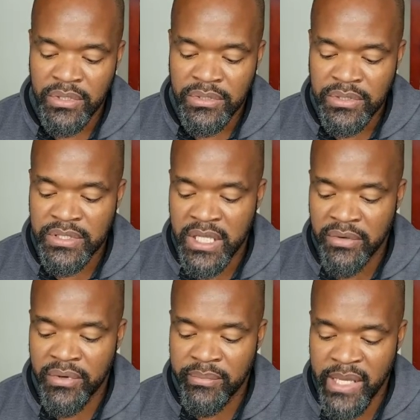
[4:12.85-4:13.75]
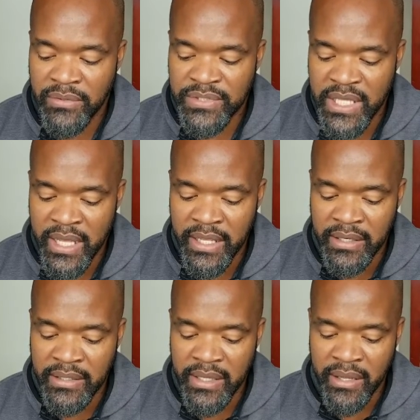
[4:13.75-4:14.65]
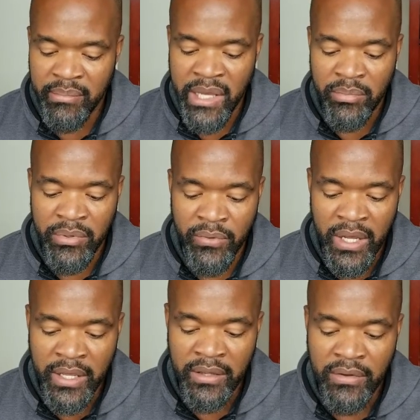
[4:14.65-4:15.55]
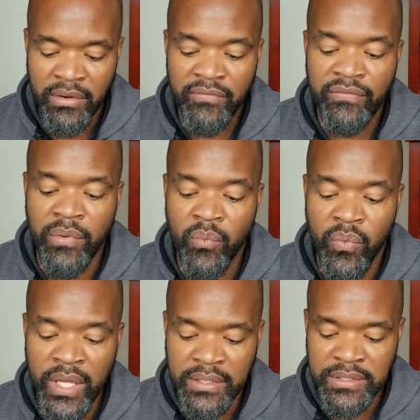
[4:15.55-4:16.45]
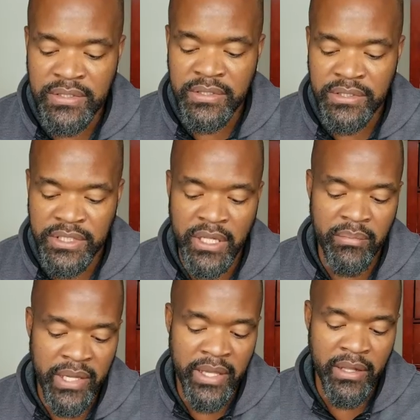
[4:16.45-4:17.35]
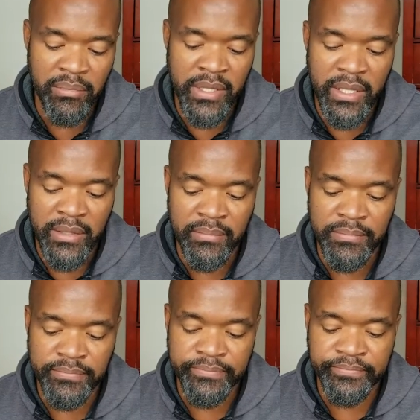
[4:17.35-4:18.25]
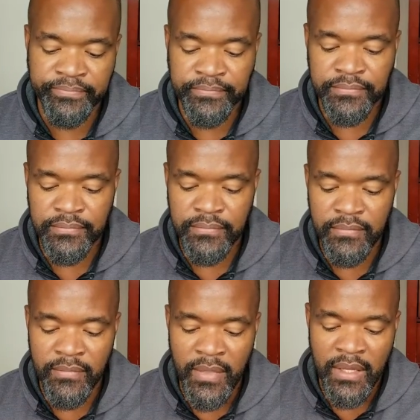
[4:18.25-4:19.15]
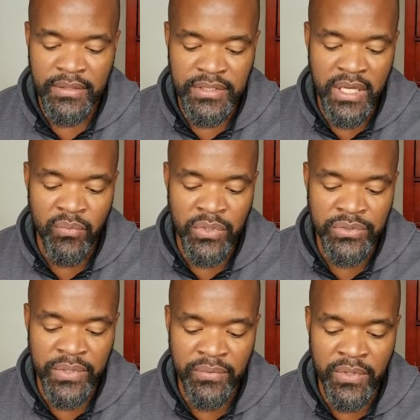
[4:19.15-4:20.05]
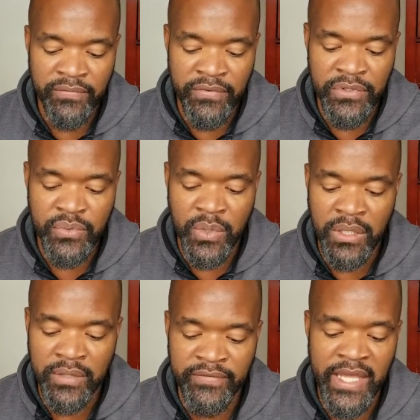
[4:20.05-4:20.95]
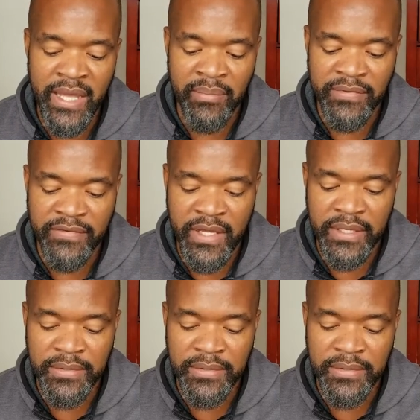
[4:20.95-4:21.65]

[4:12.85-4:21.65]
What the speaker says: to sacred Mount Zion and Mount Moriah, from whence shall my help come. Psalm 121, verse 1 of the Amplified.